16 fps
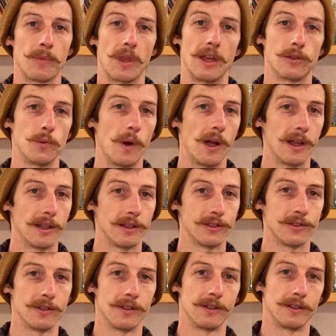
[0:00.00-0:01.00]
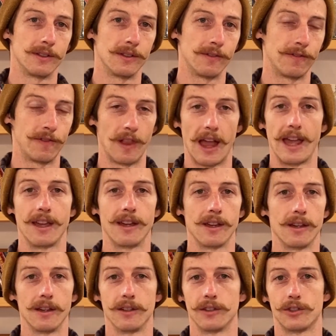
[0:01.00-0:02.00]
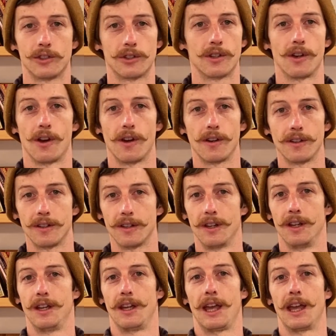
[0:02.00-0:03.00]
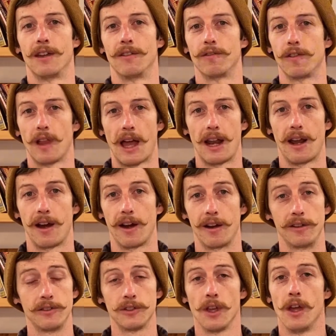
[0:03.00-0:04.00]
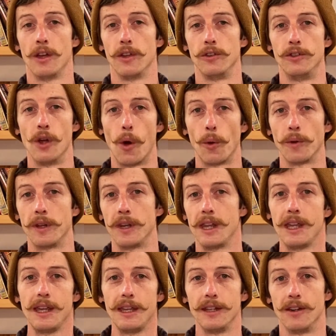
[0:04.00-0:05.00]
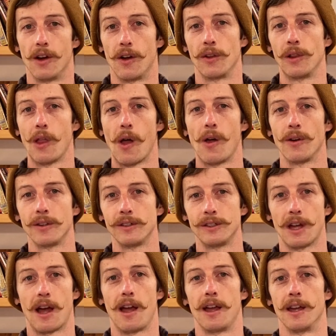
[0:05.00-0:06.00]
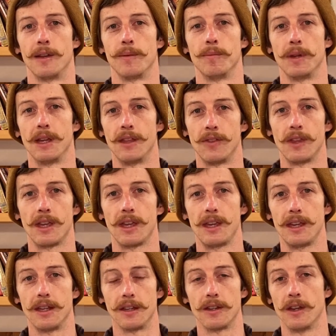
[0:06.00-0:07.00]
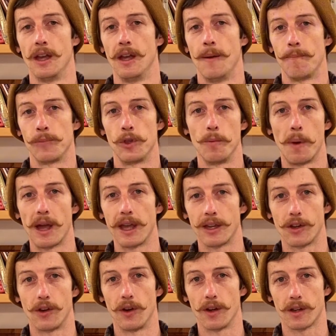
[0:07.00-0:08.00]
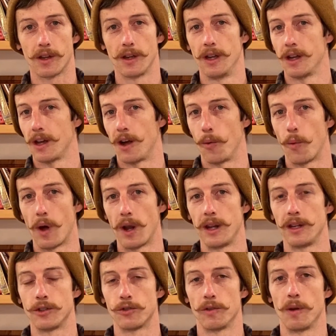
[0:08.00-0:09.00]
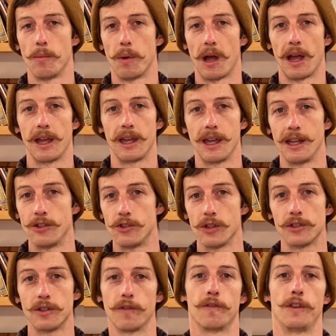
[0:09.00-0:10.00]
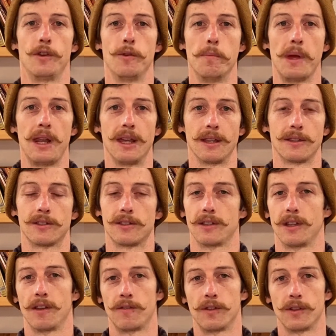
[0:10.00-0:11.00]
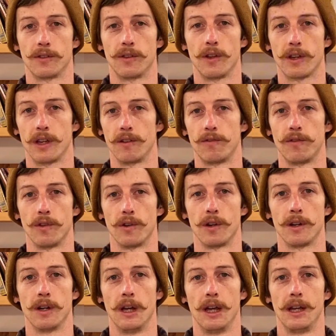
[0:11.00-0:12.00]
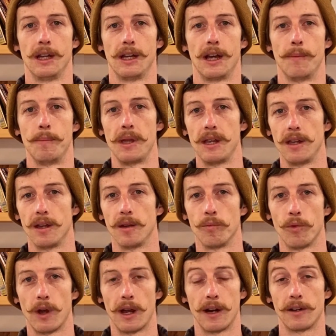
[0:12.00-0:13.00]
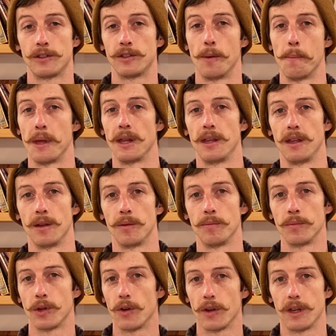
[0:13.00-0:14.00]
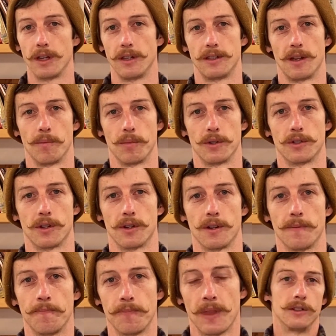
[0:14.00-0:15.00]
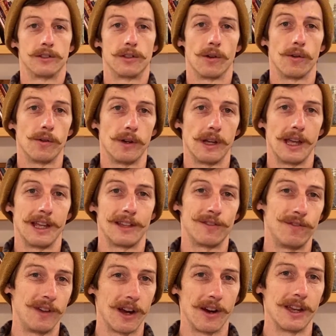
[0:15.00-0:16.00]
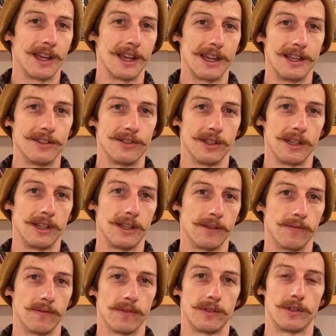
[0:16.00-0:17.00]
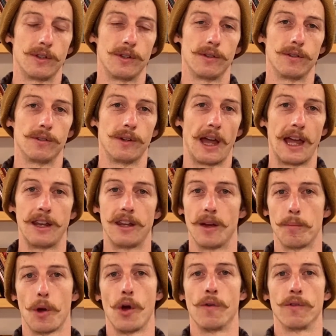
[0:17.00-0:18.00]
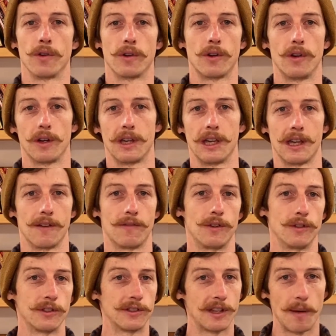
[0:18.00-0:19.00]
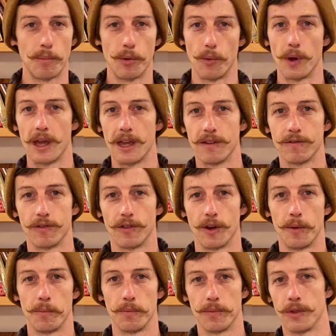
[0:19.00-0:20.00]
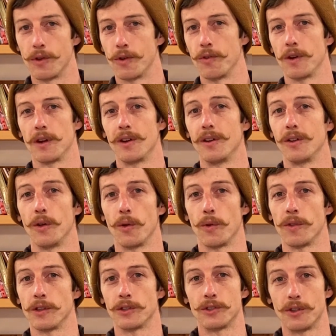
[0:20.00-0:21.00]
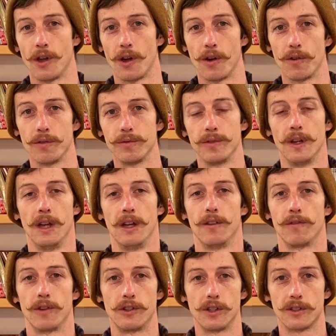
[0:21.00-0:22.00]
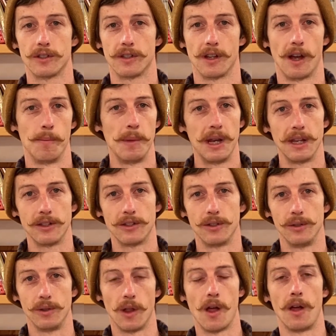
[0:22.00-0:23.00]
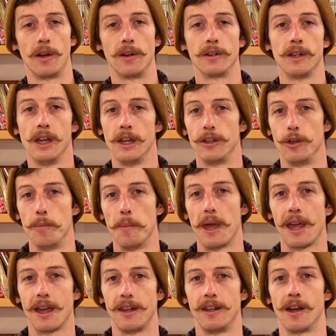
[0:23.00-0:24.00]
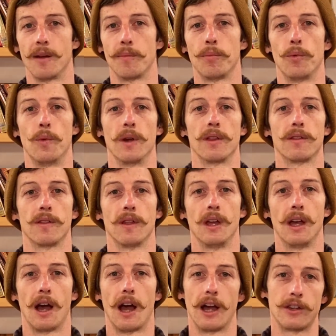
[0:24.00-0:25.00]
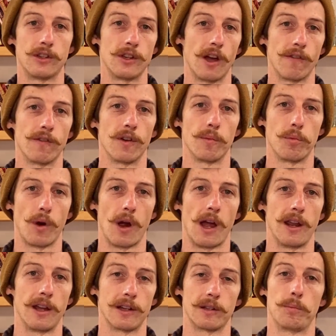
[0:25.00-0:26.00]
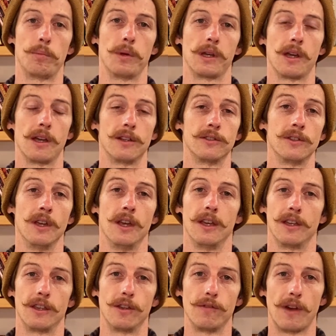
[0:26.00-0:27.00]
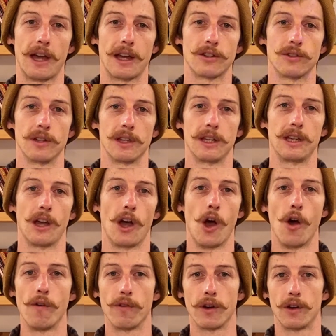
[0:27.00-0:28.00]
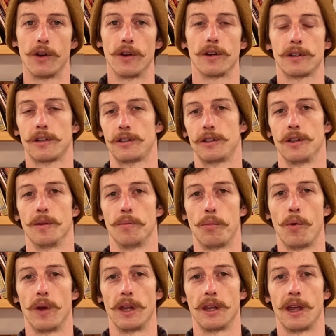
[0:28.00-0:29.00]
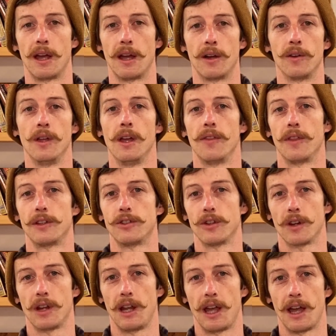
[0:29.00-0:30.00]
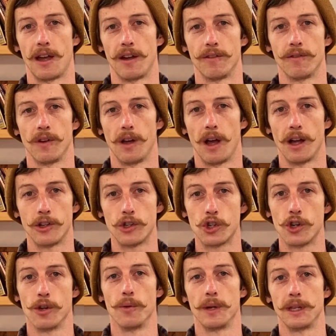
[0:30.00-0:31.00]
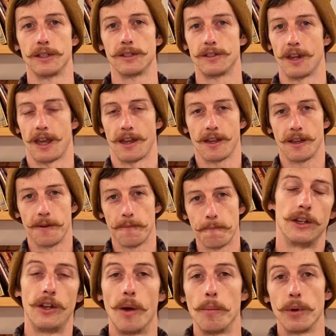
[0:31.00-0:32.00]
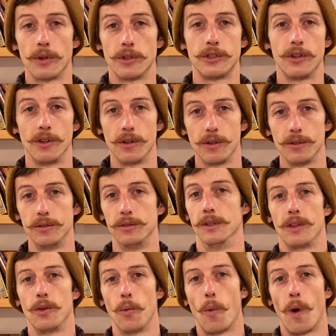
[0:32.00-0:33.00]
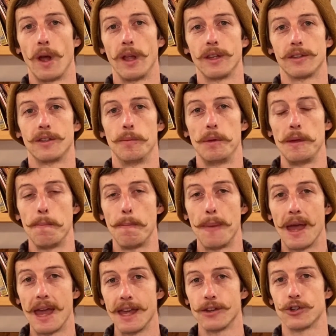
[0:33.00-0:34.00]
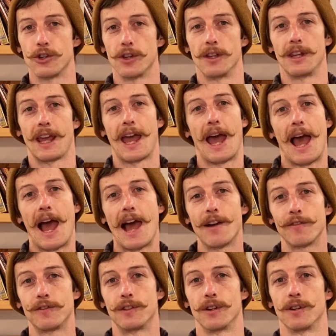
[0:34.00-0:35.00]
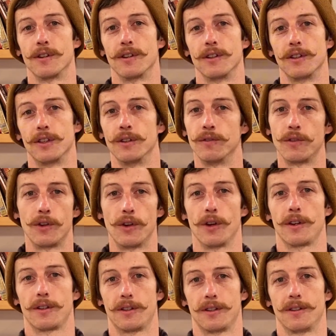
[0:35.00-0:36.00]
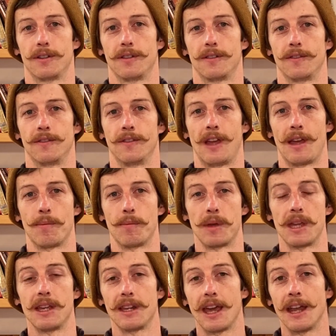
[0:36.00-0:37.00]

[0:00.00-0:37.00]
as well as flank, skirt, and flat irons don't need a long time in the heat. You might cook a 1-inch ribeye in just a few minutes if you're looking for a medium rare to medium cooking temperature. So it's very easy to end up overcooking. If you step away from the grill or the stove for just a minute too long, you may end up with a tougher product because you've actually overcooked to the point now that you're going to have a chewy steak. Number two, you want to be patient after you've cooked that meat